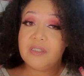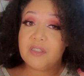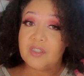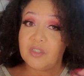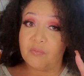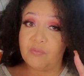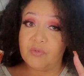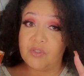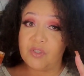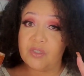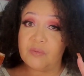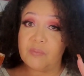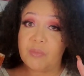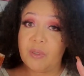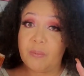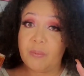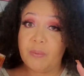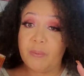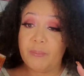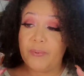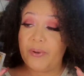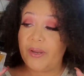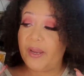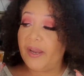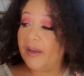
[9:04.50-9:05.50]
so just be
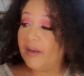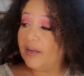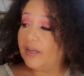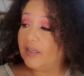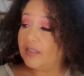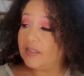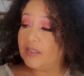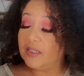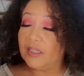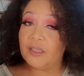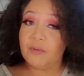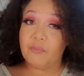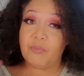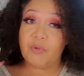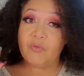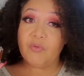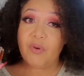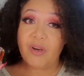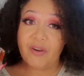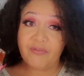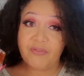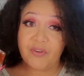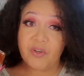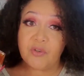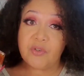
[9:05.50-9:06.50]
prepared, because it could be
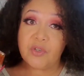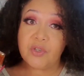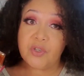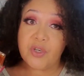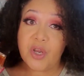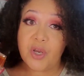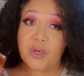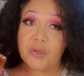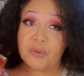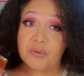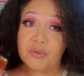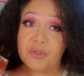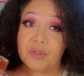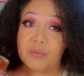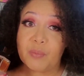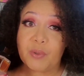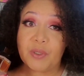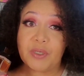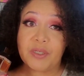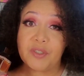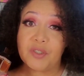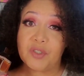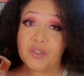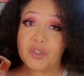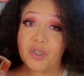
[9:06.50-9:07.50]
rough on the nose,
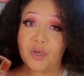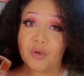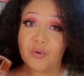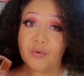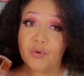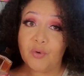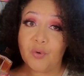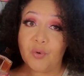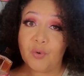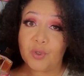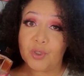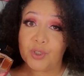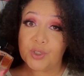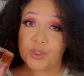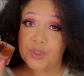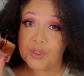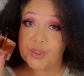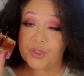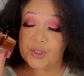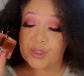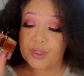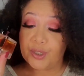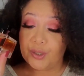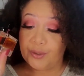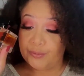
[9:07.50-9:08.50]
but it's so
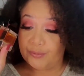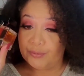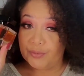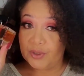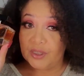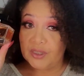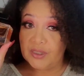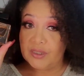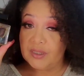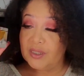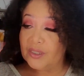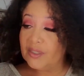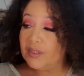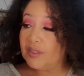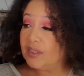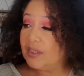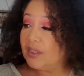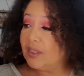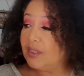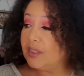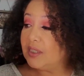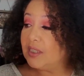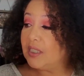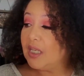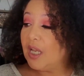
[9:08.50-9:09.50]
gorgeous. So this
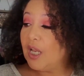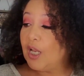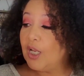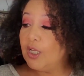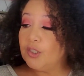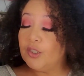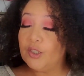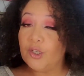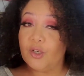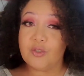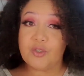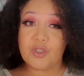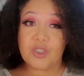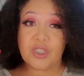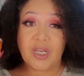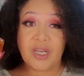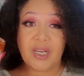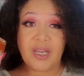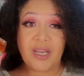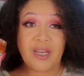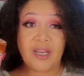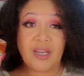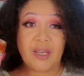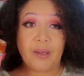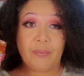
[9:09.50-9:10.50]
is
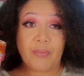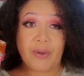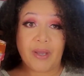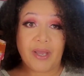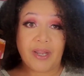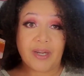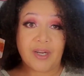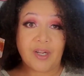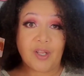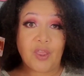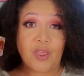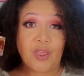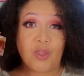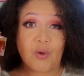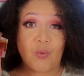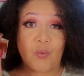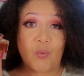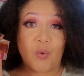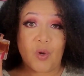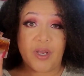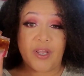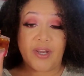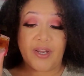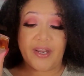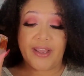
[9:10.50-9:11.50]
Dolce & Gabbana, the
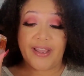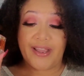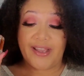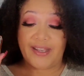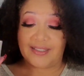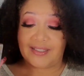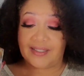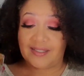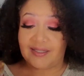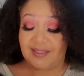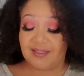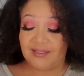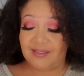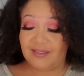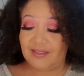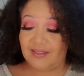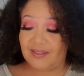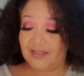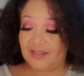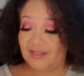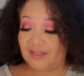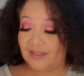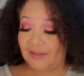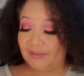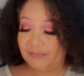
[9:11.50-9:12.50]
One
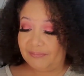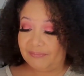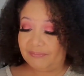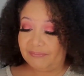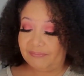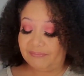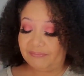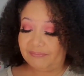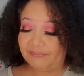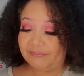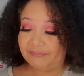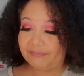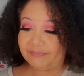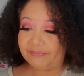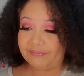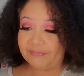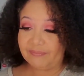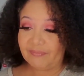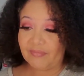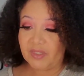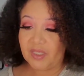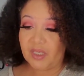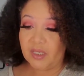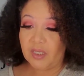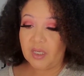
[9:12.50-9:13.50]
Essence.
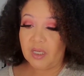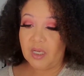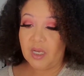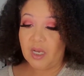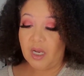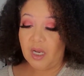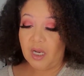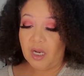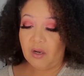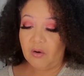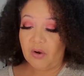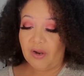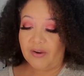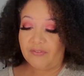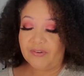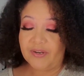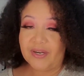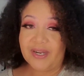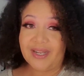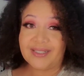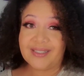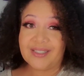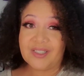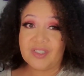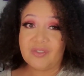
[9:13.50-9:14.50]
Oh, I
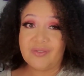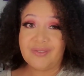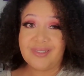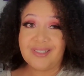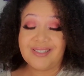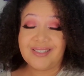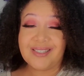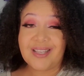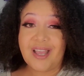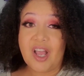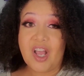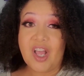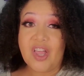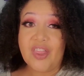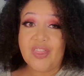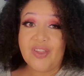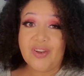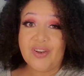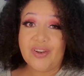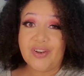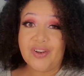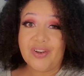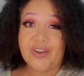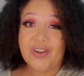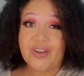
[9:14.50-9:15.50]
forgot to do this
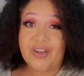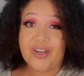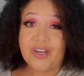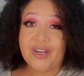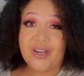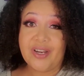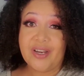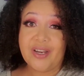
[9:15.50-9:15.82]
other